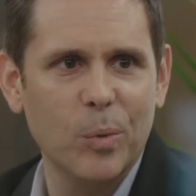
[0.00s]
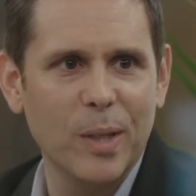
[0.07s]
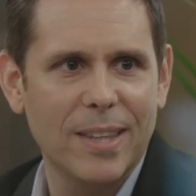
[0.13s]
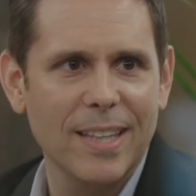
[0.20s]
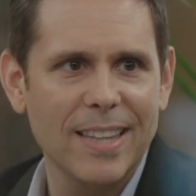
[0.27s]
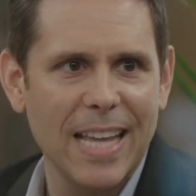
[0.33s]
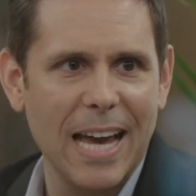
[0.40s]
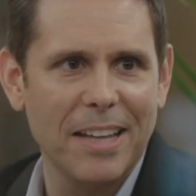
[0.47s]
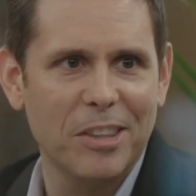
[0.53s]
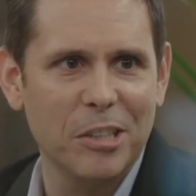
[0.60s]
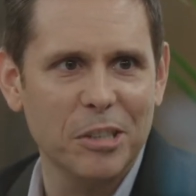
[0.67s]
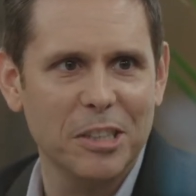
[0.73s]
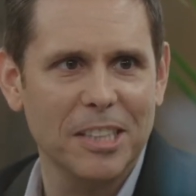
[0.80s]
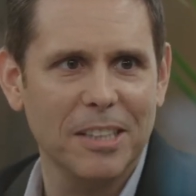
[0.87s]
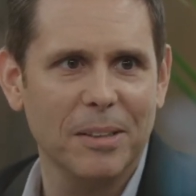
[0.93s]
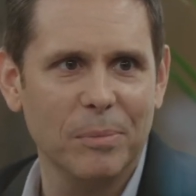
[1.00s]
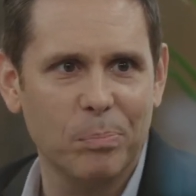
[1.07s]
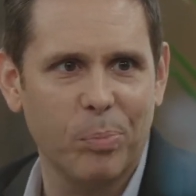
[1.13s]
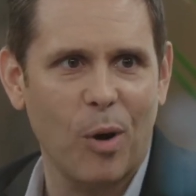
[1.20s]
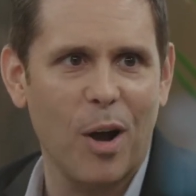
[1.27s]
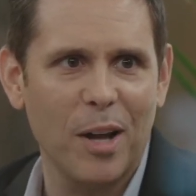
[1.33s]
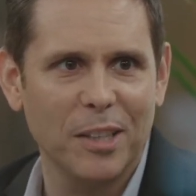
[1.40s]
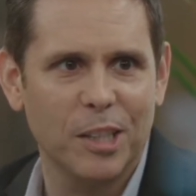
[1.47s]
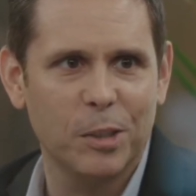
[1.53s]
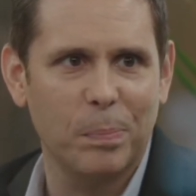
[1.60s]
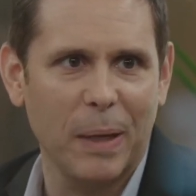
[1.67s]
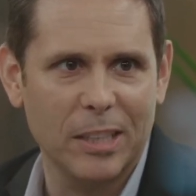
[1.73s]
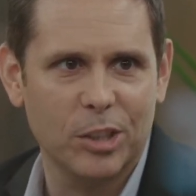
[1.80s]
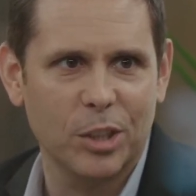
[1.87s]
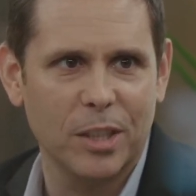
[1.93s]
within that there's a broad
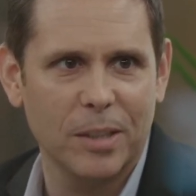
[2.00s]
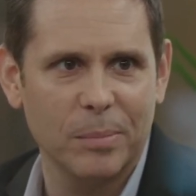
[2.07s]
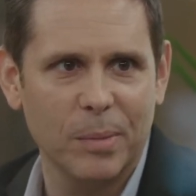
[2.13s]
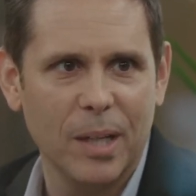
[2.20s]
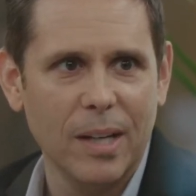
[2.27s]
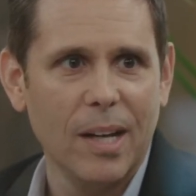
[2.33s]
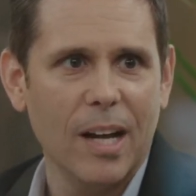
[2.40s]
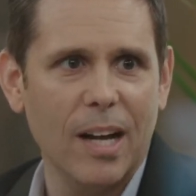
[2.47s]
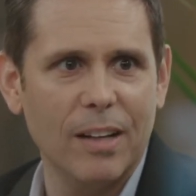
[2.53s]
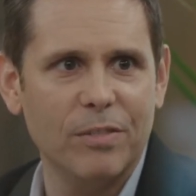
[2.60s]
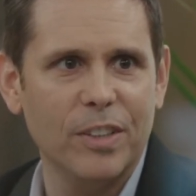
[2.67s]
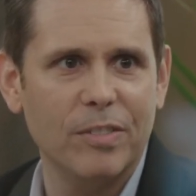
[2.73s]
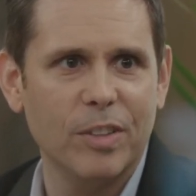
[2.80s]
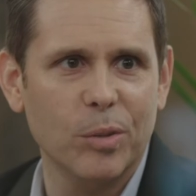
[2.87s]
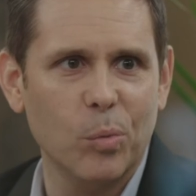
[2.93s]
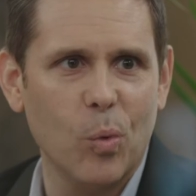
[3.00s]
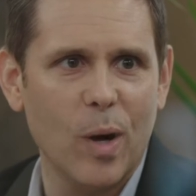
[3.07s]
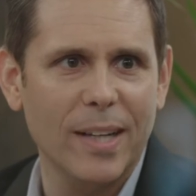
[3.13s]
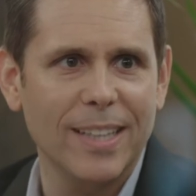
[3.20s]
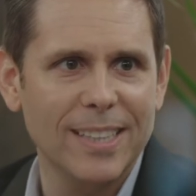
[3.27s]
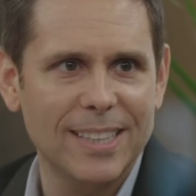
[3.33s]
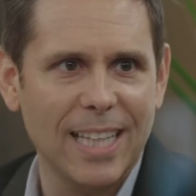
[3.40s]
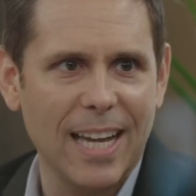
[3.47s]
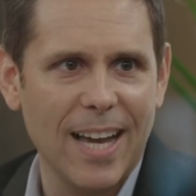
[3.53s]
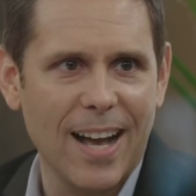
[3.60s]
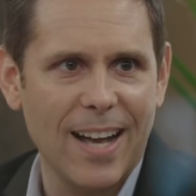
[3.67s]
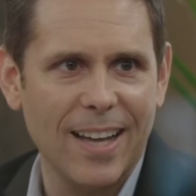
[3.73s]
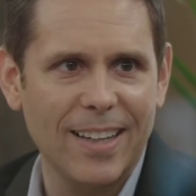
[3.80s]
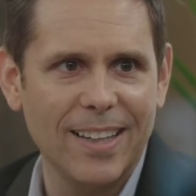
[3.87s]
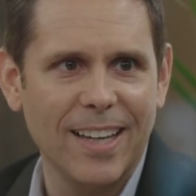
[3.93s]
spectrum of even what is A
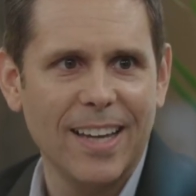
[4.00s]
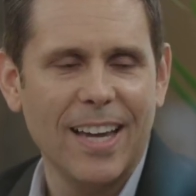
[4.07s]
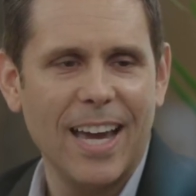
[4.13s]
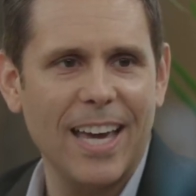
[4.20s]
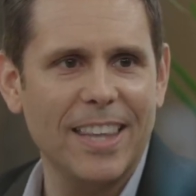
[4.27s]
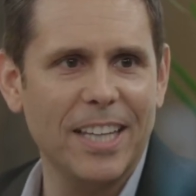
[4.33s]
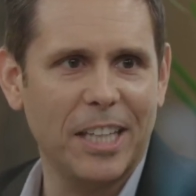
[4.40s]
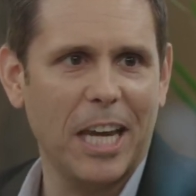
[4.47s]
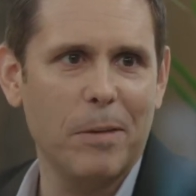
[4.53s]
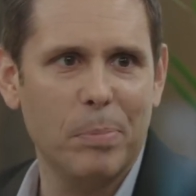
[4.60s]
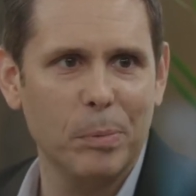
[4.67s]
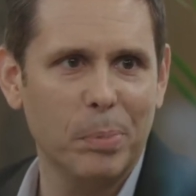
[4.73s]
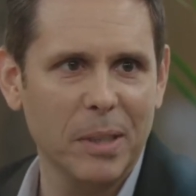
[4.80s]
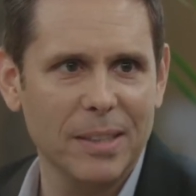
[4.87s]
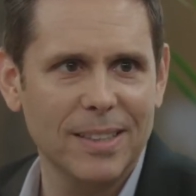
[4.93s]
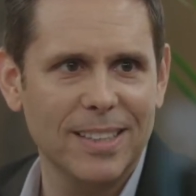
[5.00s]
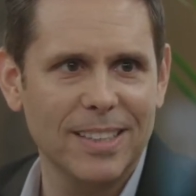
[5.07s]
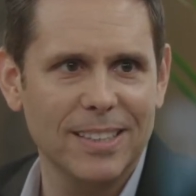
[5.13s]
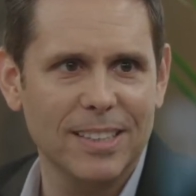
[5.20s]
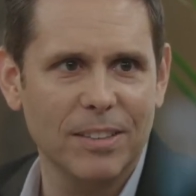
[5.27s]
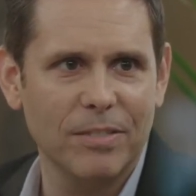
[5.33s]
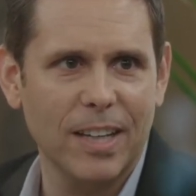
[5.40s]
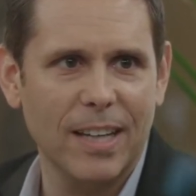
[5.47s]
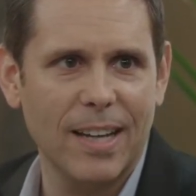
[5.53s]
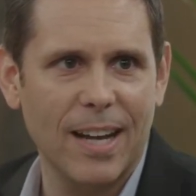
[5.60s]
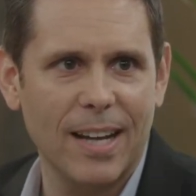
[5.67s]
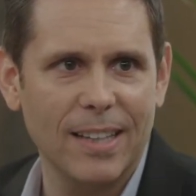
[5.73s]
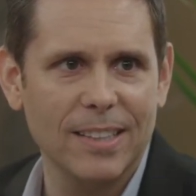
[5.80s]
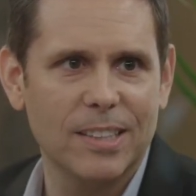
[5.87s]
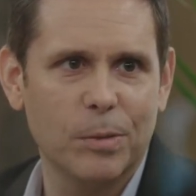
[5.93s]
I and the capabilities of A
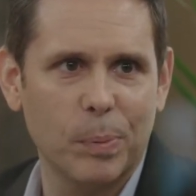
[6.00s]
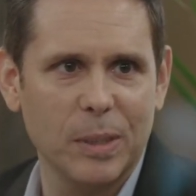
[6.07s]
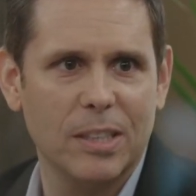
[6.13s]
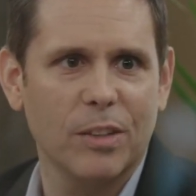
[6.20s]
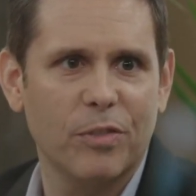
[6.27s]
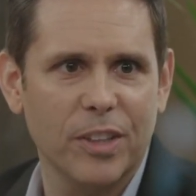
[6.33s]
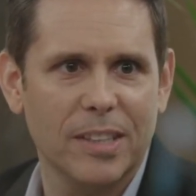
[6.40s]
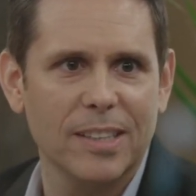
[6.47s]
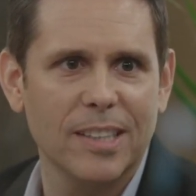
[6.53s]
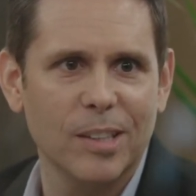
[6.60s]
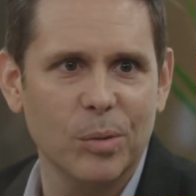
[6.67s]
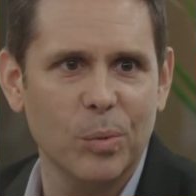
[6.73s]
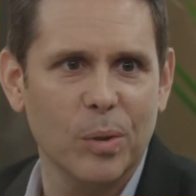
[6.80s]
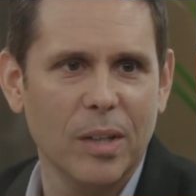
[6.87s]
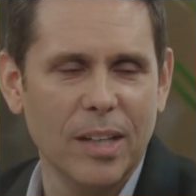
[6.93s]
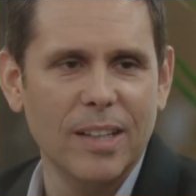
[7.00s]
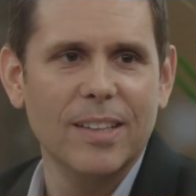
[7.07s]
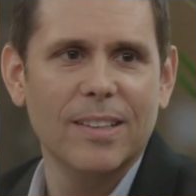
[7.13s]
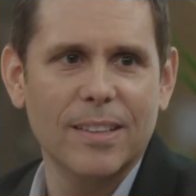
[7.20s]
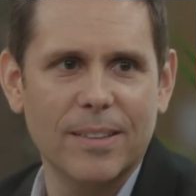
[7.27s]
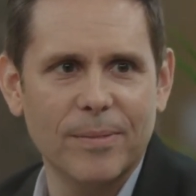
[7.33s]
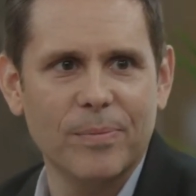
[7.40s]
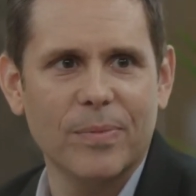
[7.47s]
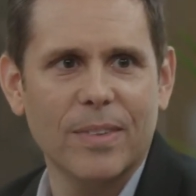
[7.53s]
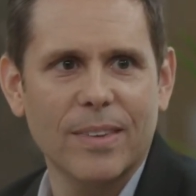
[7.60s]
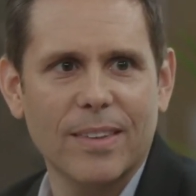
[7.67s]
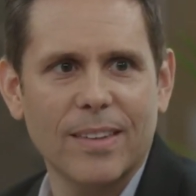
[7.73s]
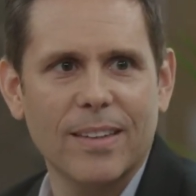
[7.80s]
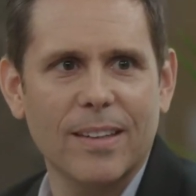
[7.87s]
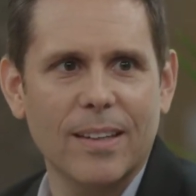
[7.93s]
I specifically. Right. Ranging from the
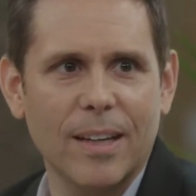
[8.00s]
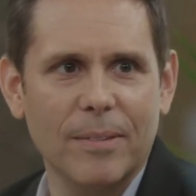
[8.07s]
mundane